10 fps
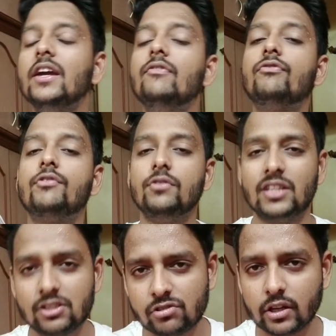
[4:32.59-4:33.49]
If
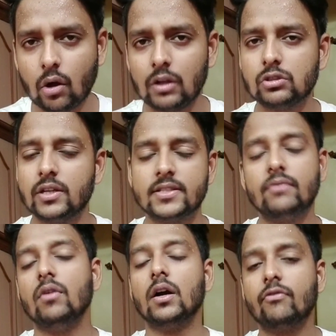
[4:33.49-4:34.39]
this trick also
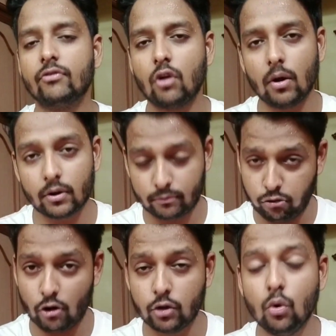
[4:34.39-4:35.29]
doesn't work
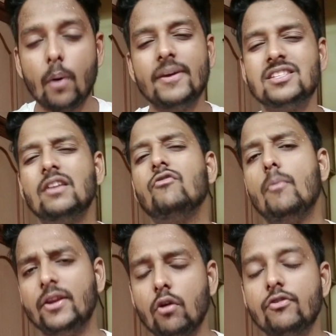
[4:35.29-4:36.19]
for you, or basically for
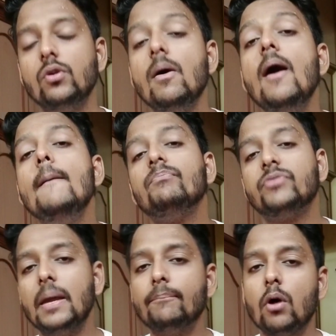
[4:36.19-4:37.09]
many of you,
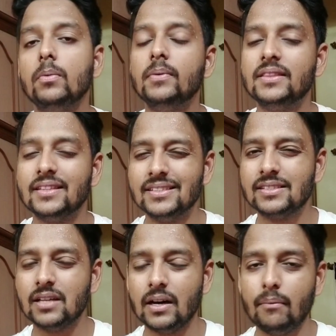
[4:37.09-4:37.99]
then probably this
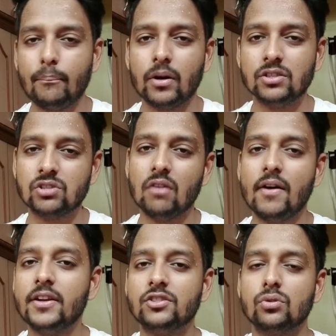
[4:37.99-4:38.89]

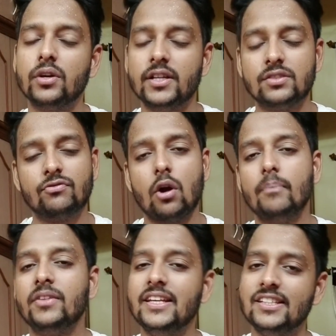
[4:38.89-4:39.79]
server is
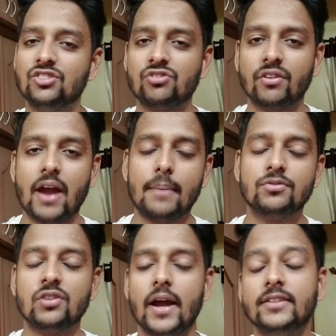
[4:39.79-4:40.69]
from the Instagram
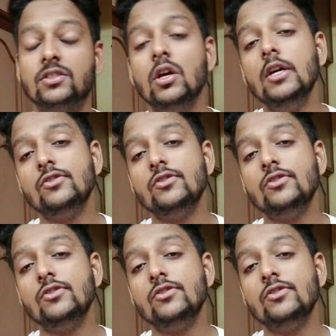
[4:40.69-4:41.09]
sites.